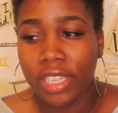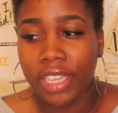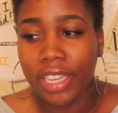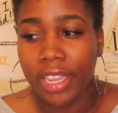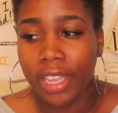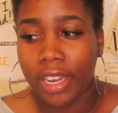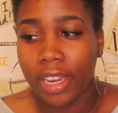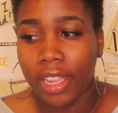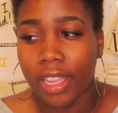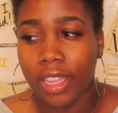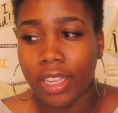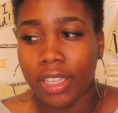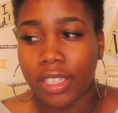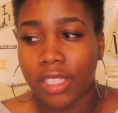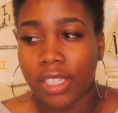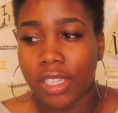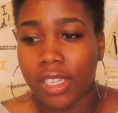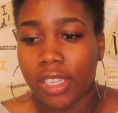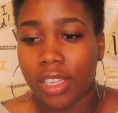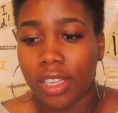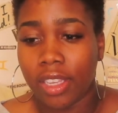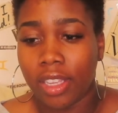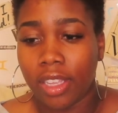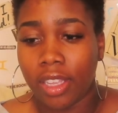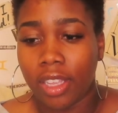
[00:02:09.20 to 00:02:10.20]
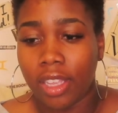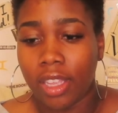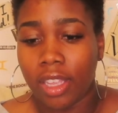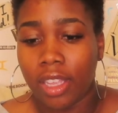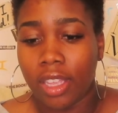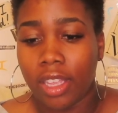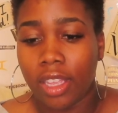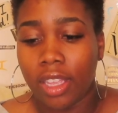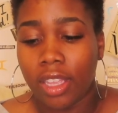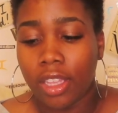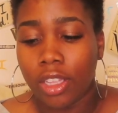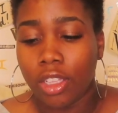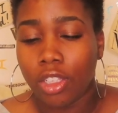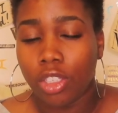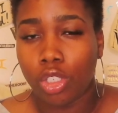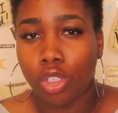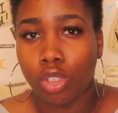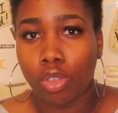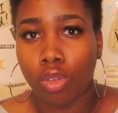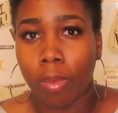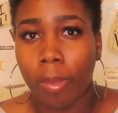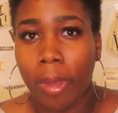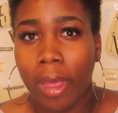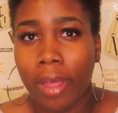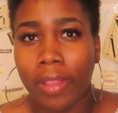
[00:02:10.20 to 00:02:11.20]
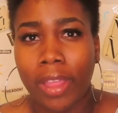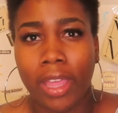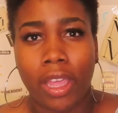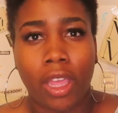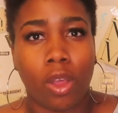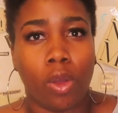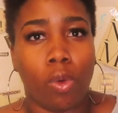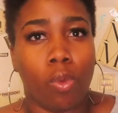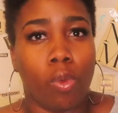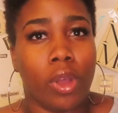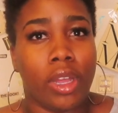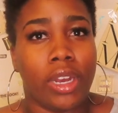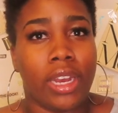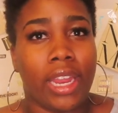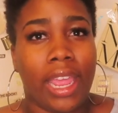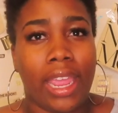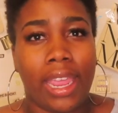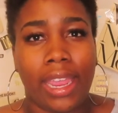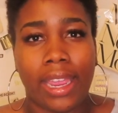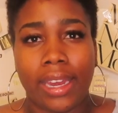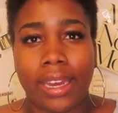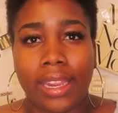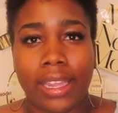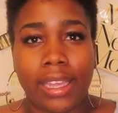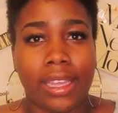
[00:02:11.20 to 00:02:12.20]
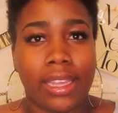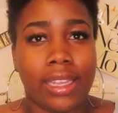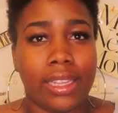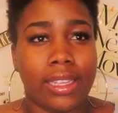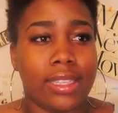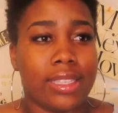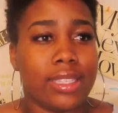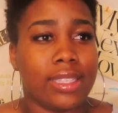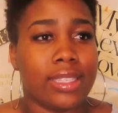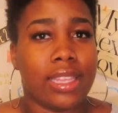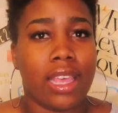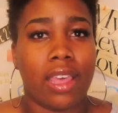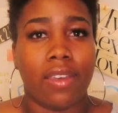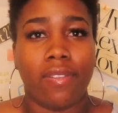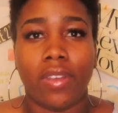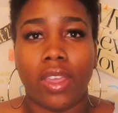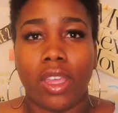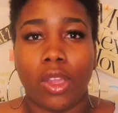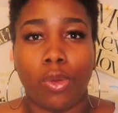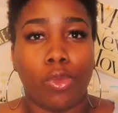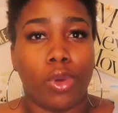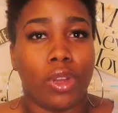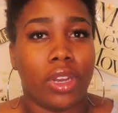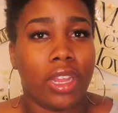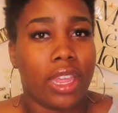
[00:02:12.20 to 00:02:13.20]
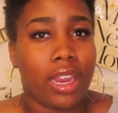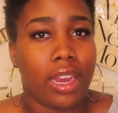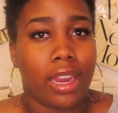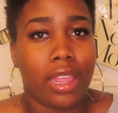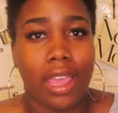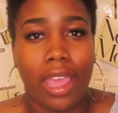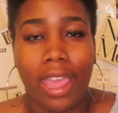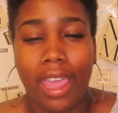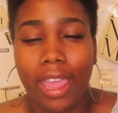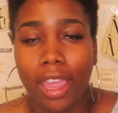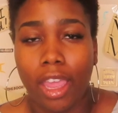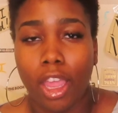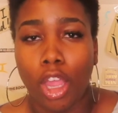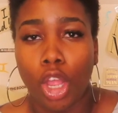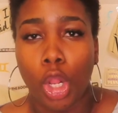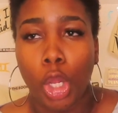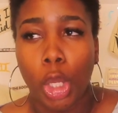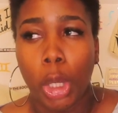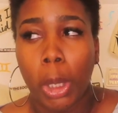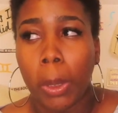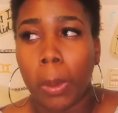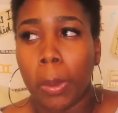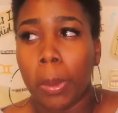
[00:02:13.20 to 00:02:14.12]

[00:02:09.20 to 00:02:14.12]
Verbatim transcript: to get it to about like a 187, 188.